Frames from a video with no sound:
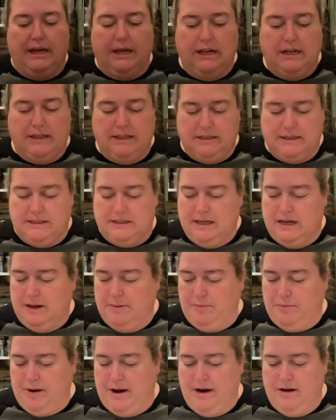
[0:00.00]
get this set
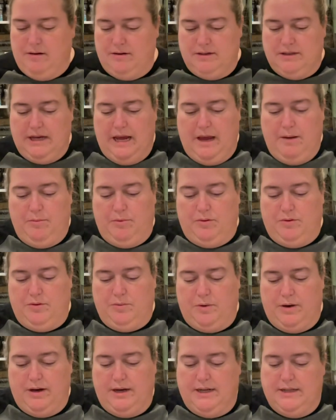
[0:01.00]
up right on a table to
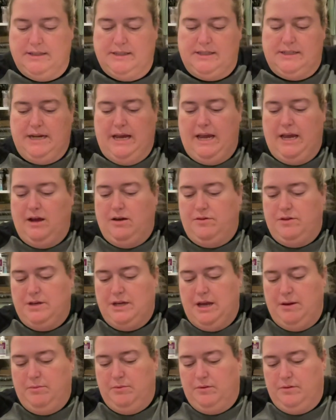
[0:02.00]
where it can stay on the
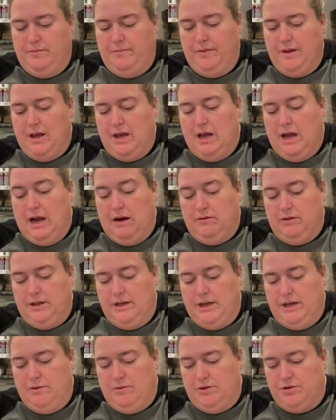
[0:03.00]
table. I really
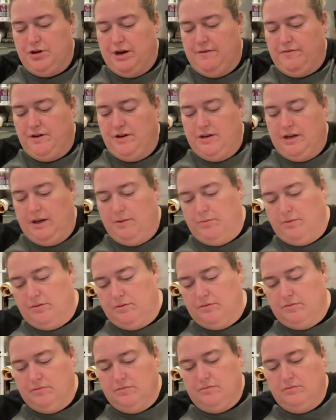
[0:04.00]
need my drafting
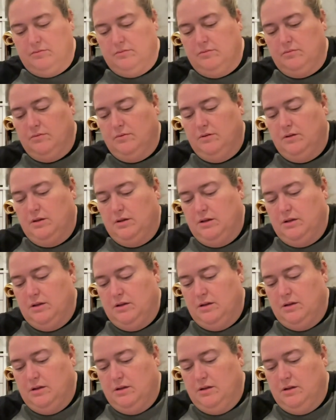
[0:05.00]
table.
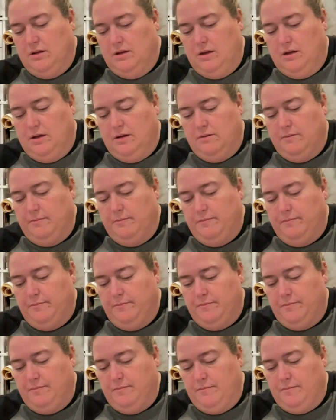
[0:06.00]
I
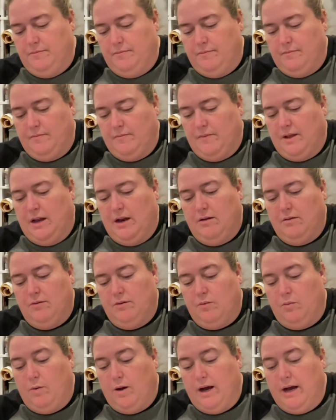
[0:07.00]
don't know
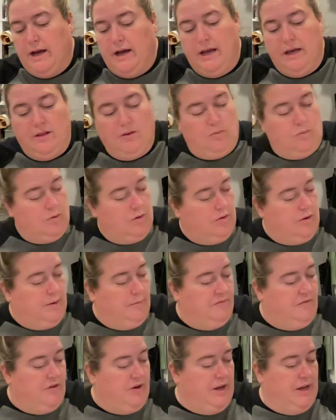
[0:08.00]
why in the world
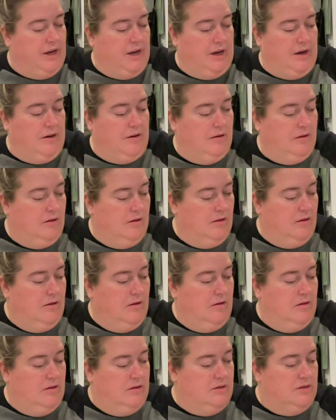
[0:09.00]
I'm forgetting
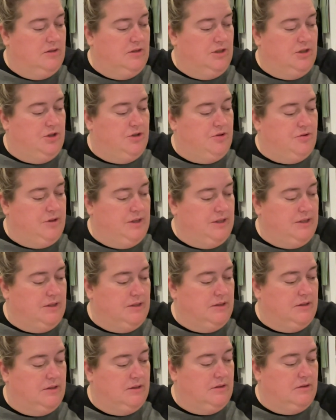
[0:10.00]

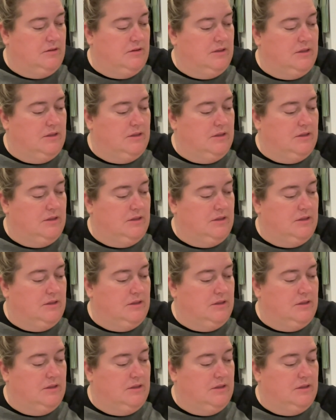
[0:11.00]
Stitcherista's